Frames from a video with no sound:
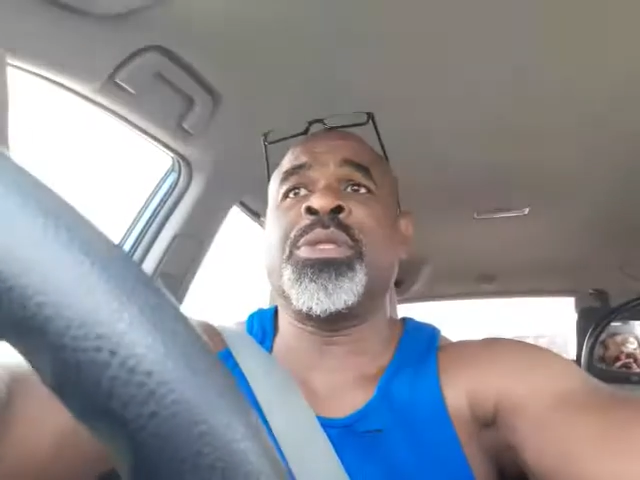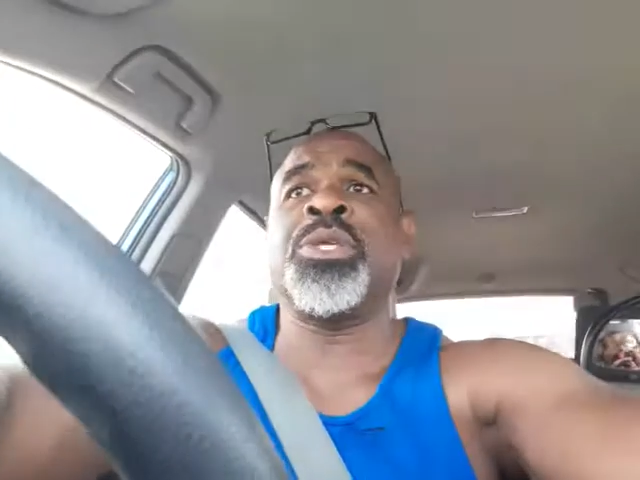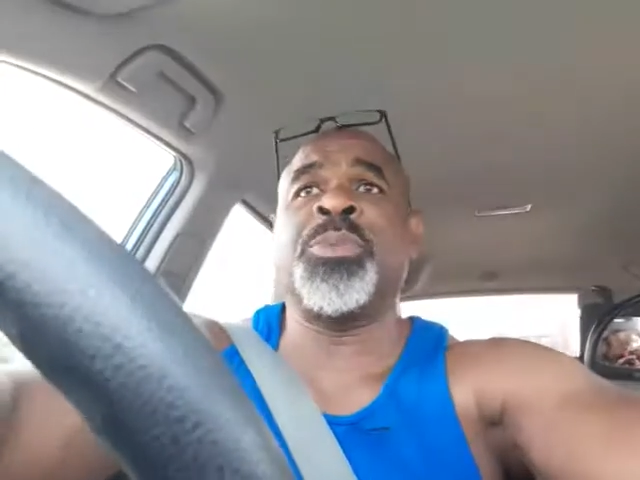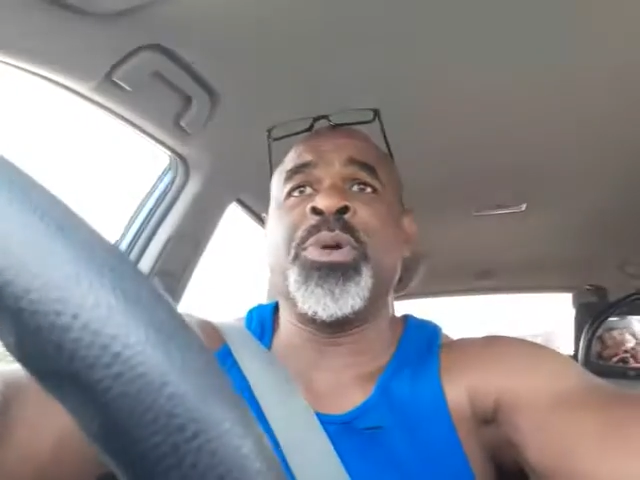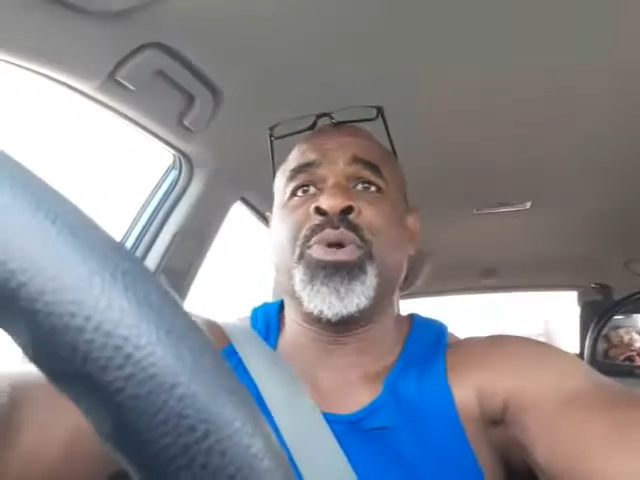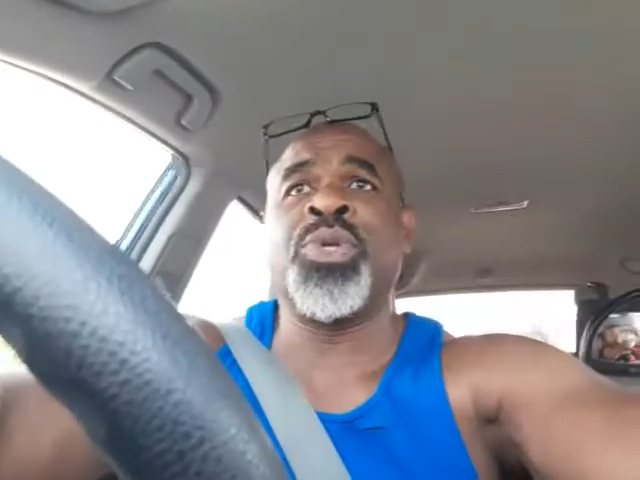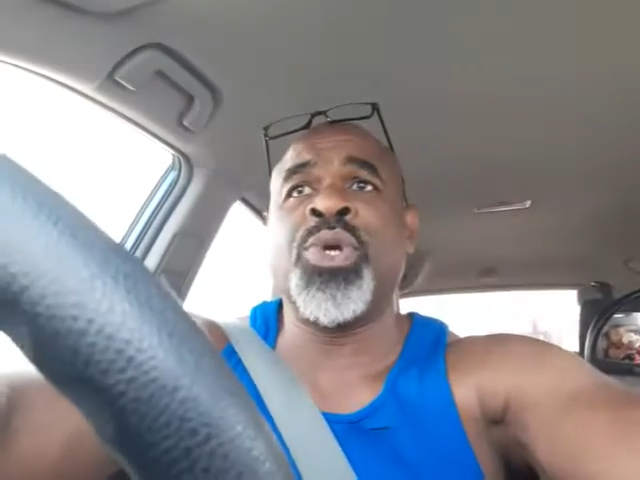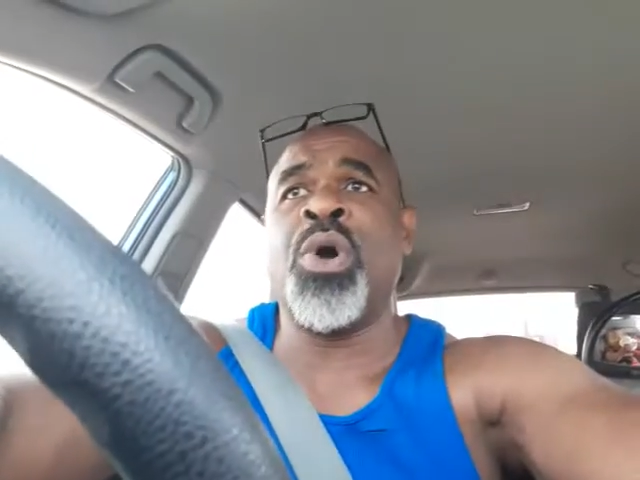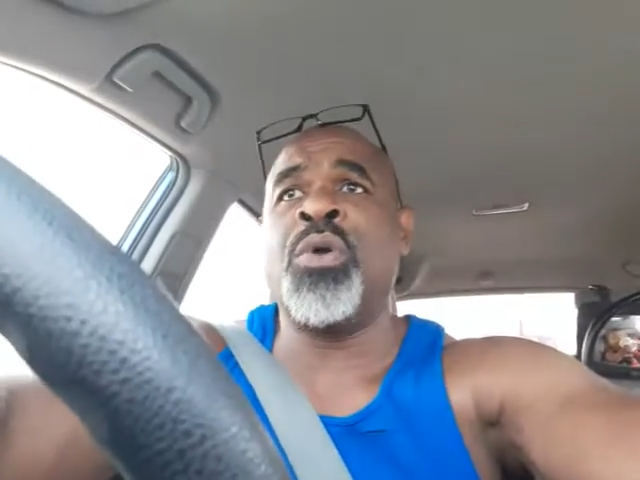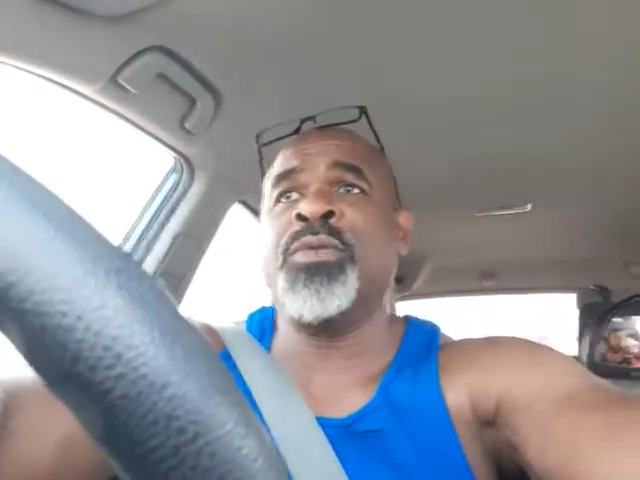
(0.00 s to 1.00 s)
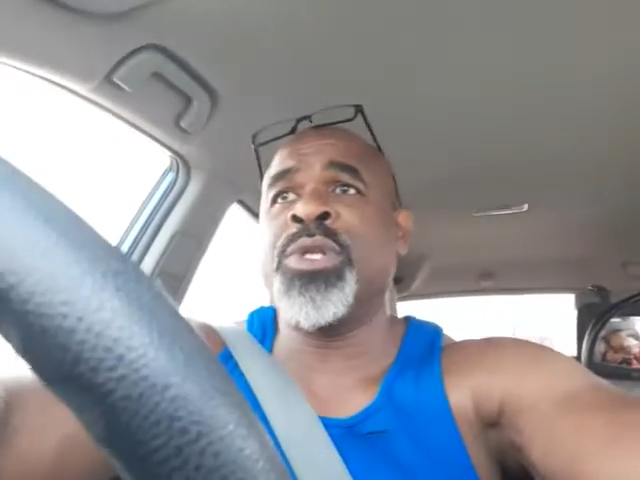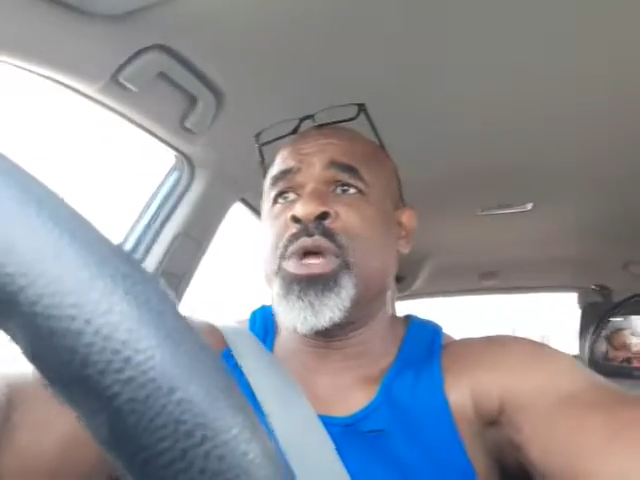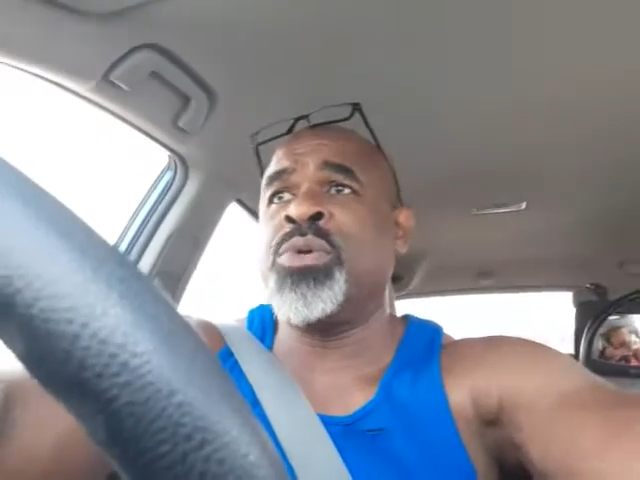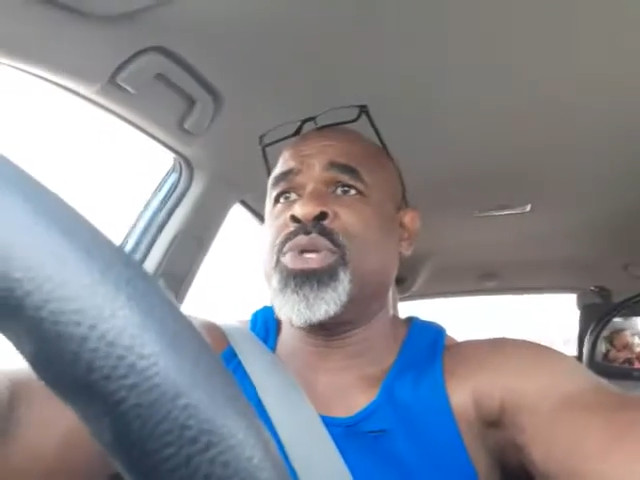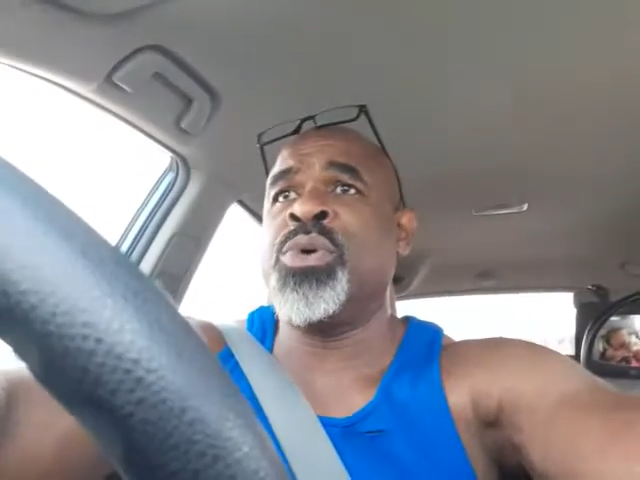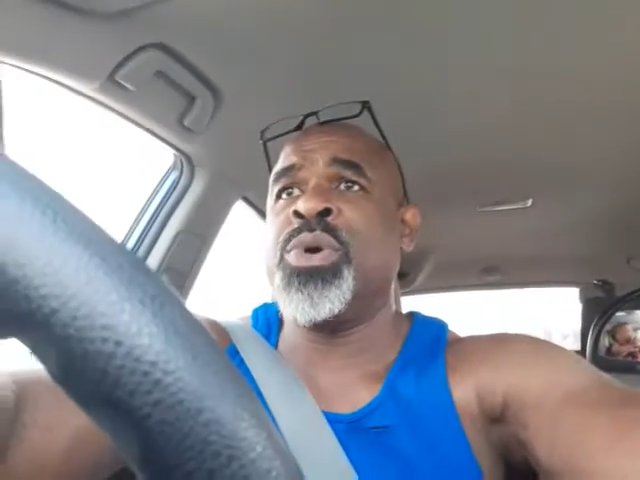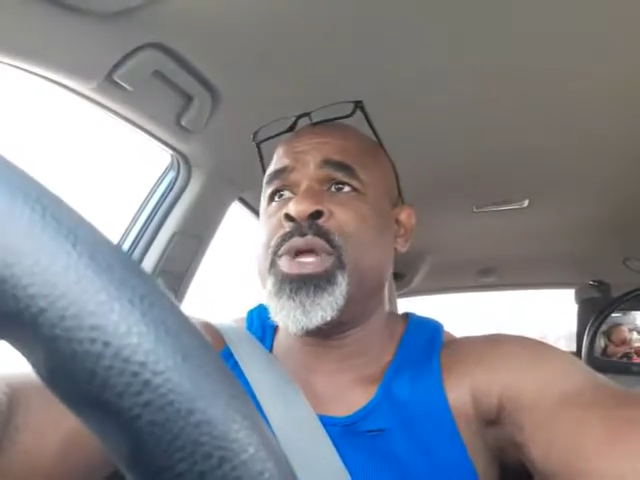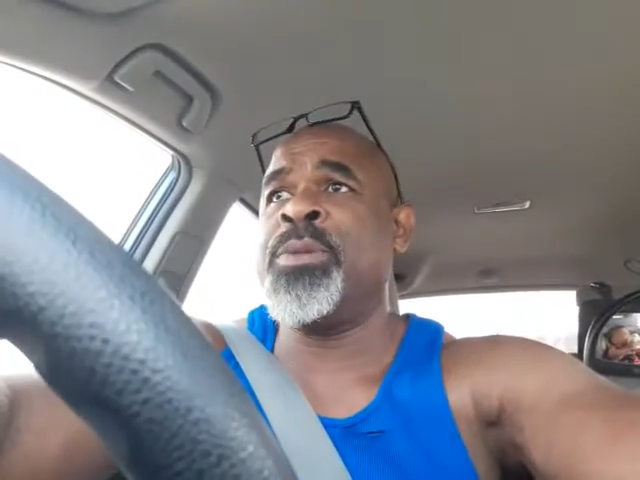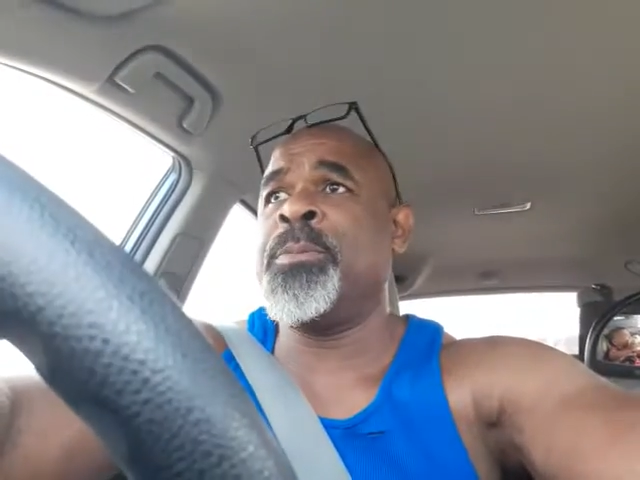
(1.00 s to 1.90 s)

the spiritual overtone to it.